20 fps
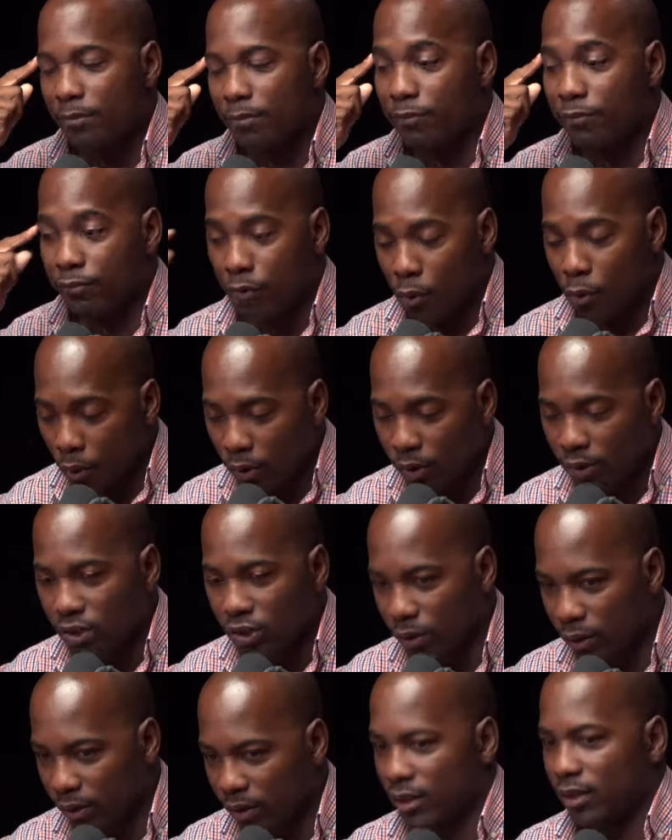for
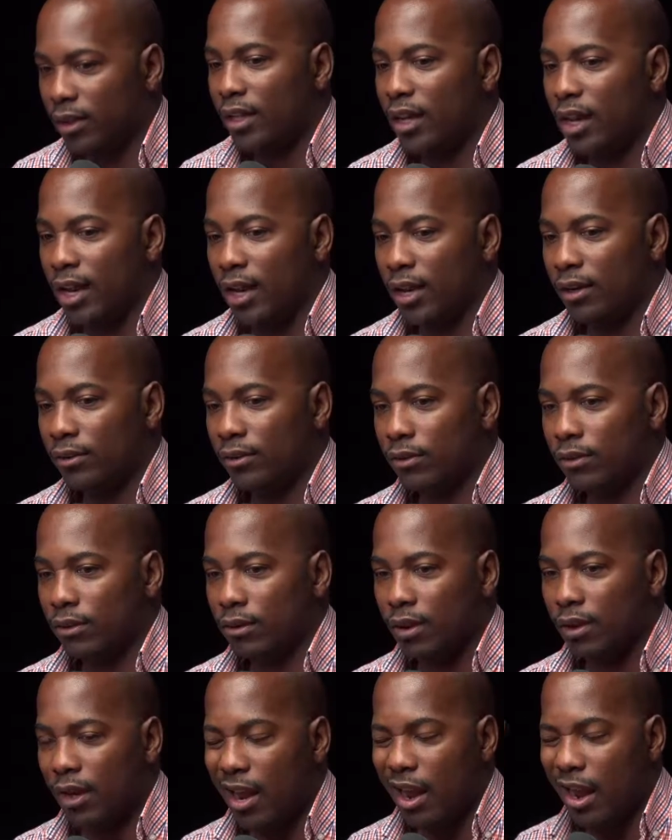certain things.
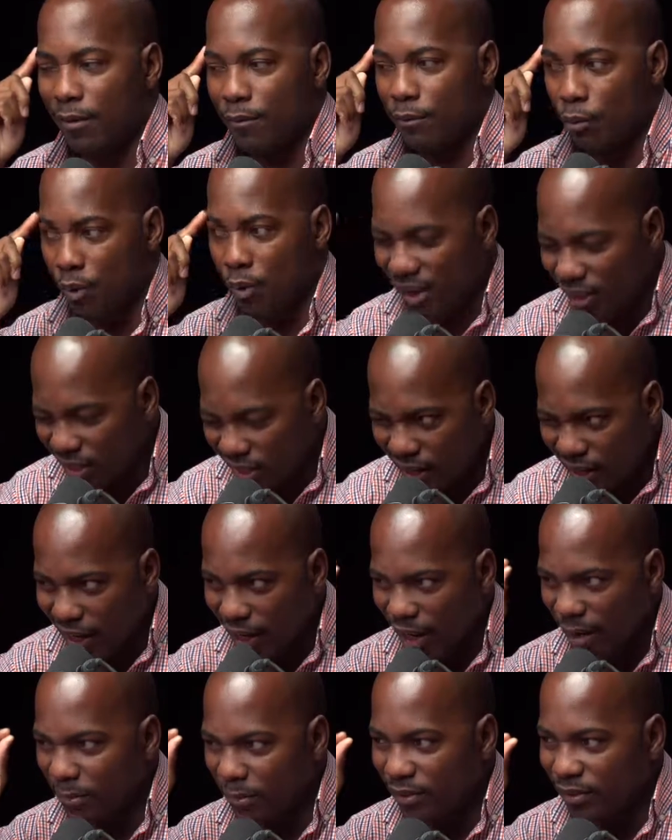And one thing
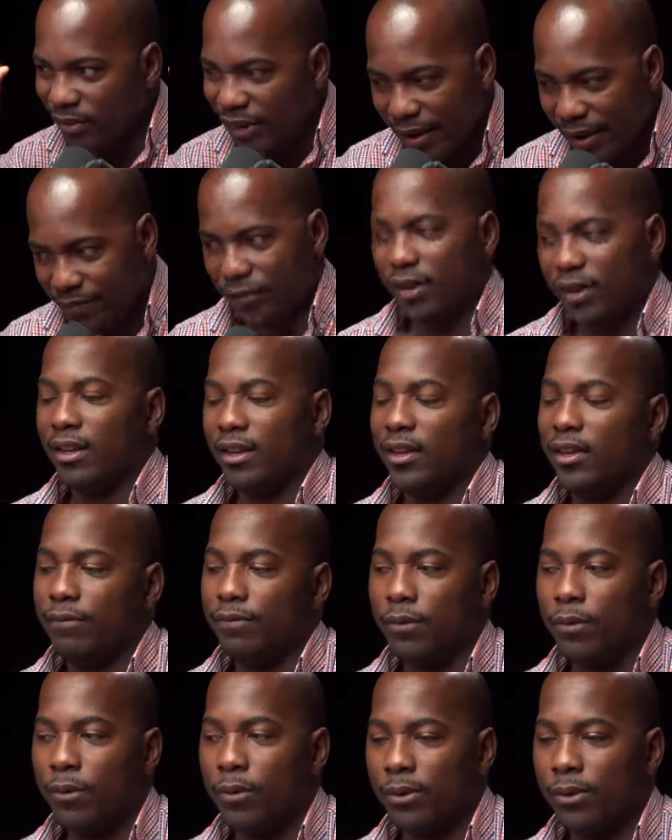I'm definitely
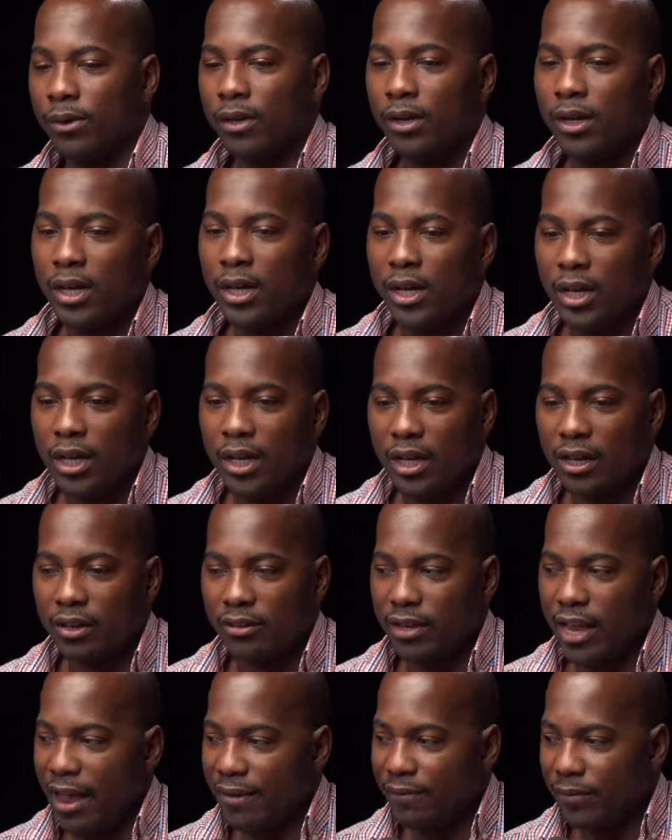for is
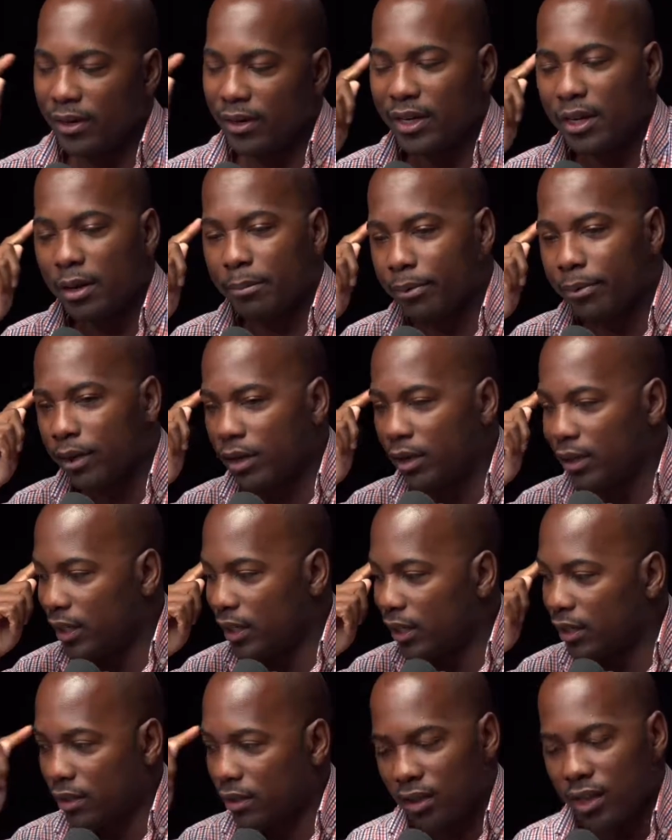having the
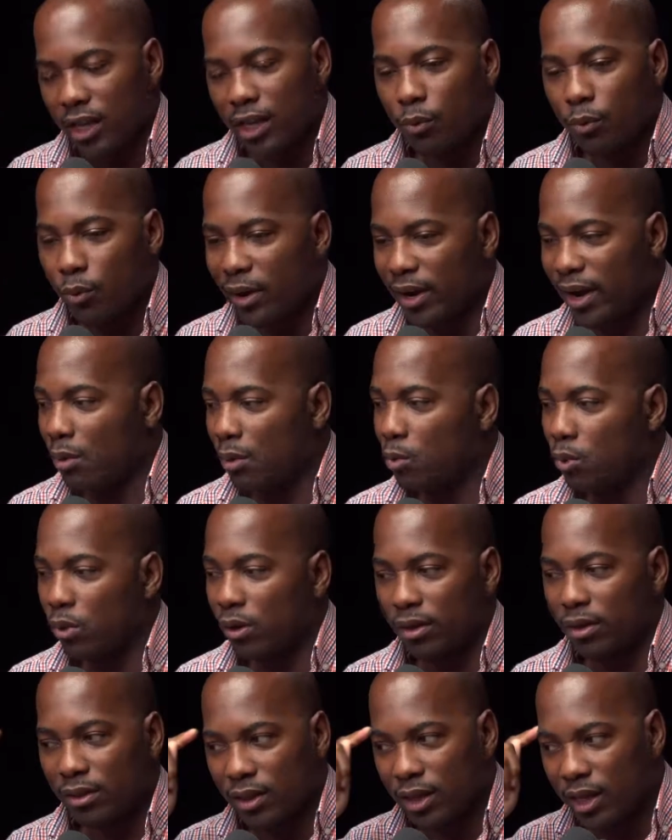ability to think what I want
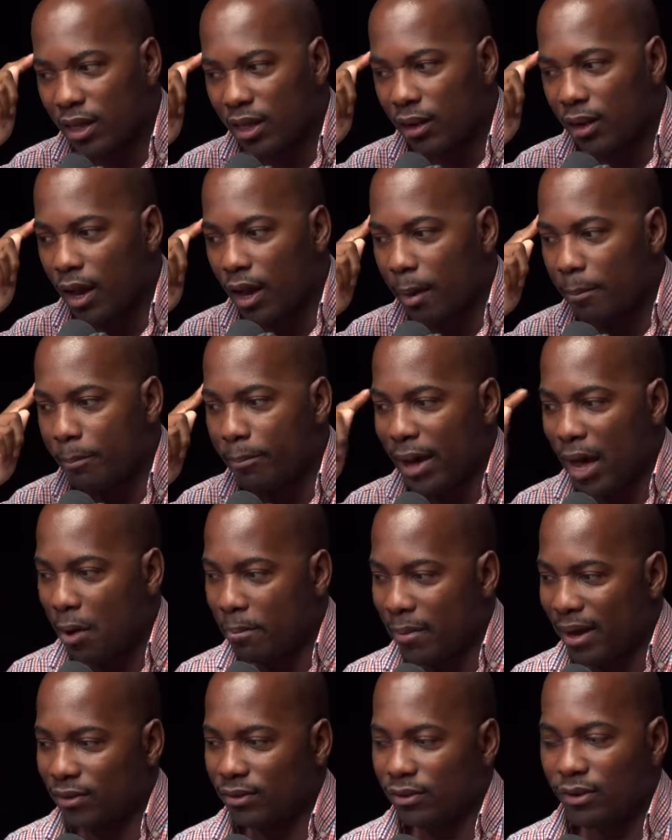to think about
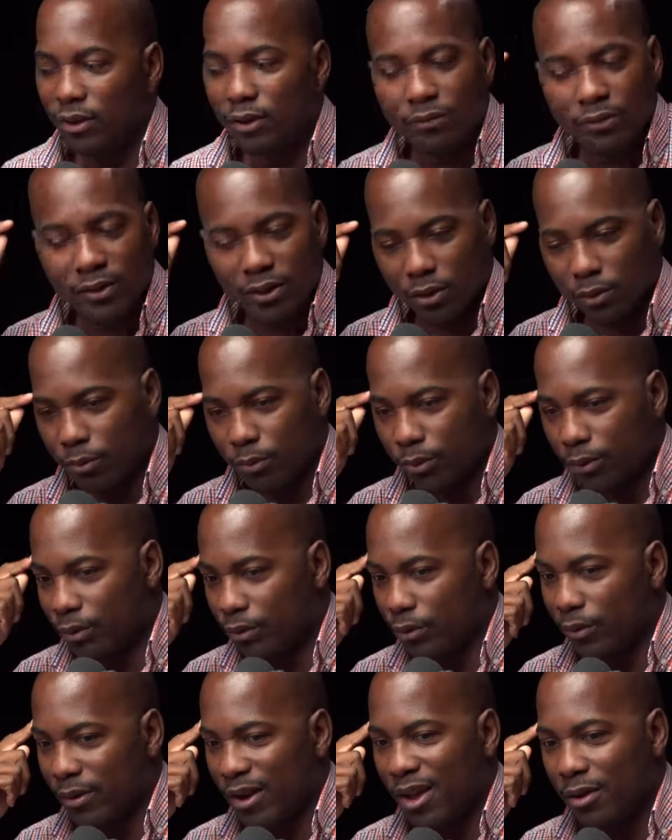myself and the world
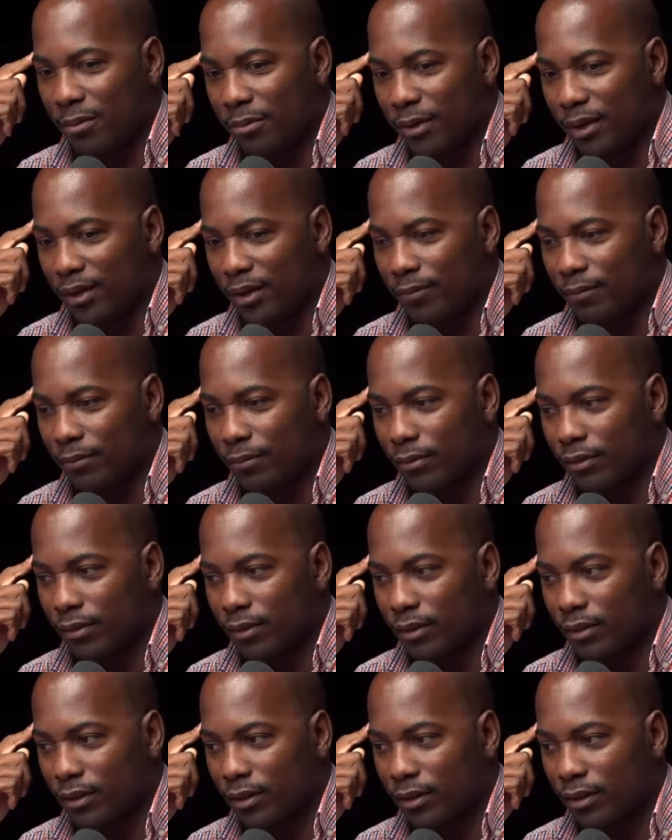around me.
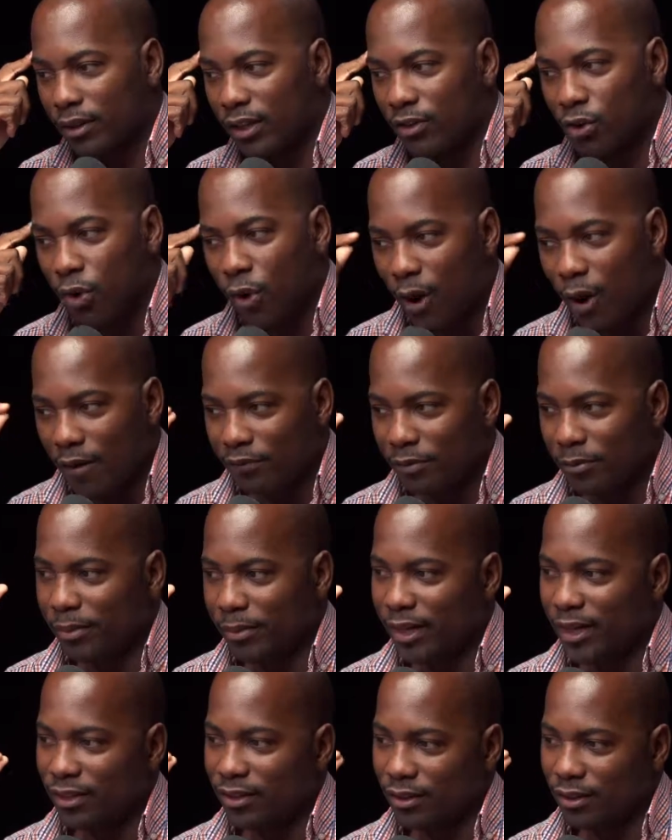It's hard for
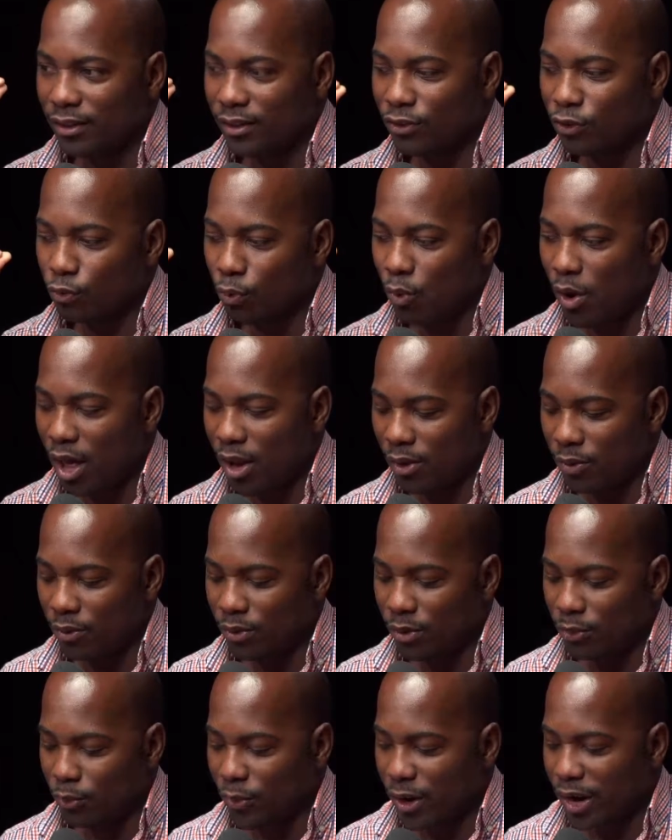me to swallow
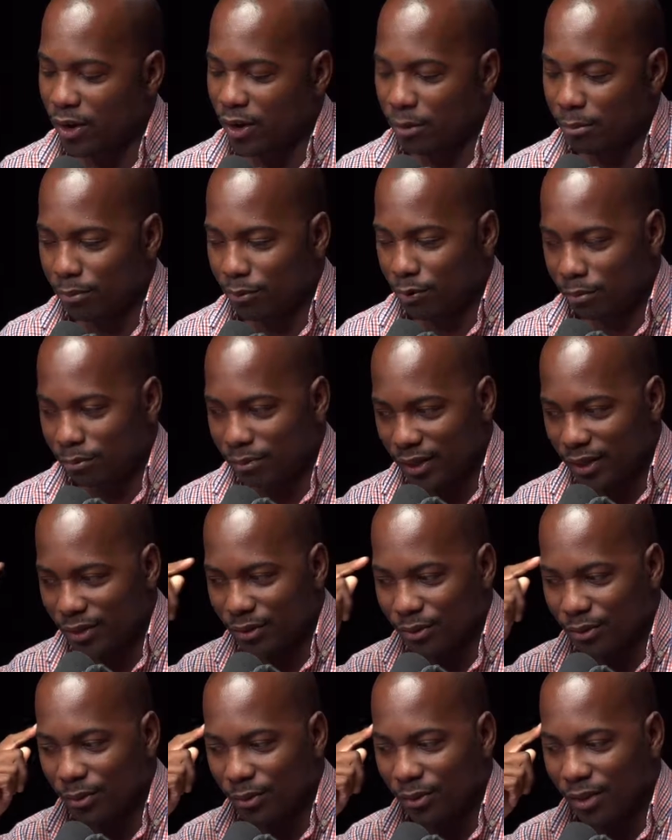the red or blue
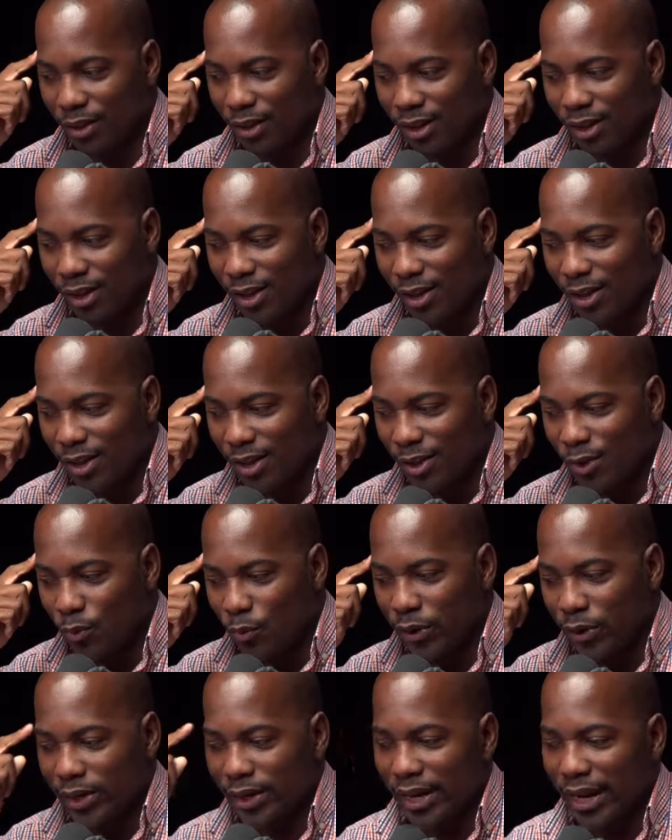pill
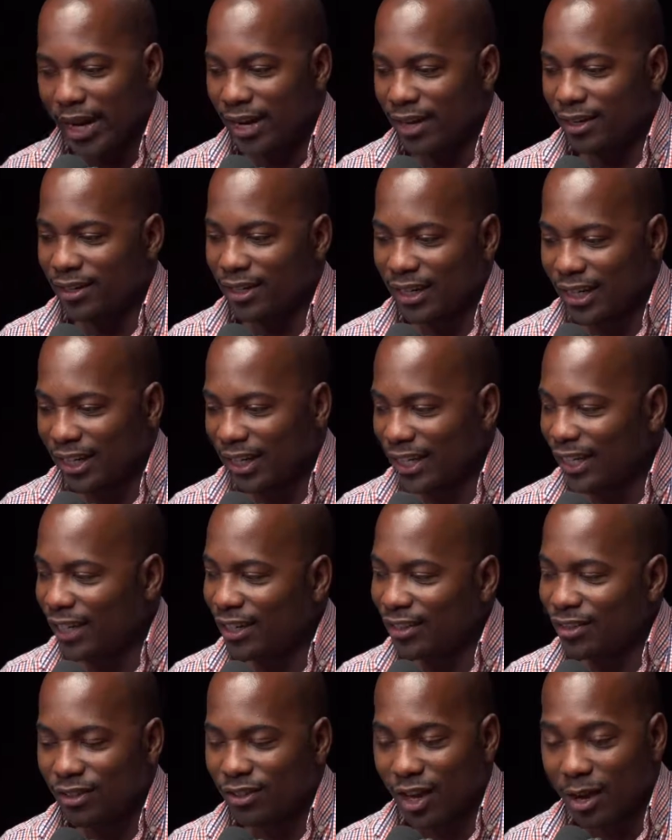related to
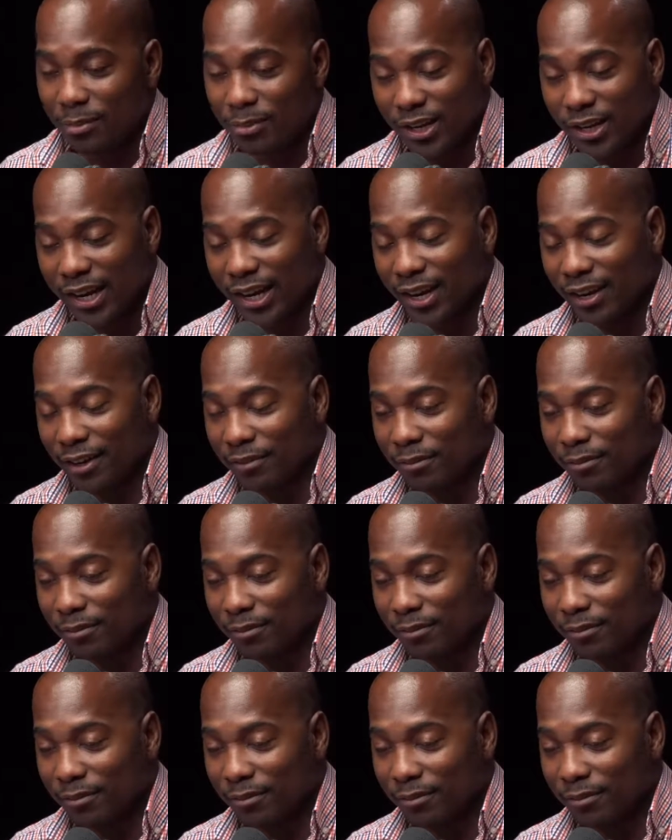any subject.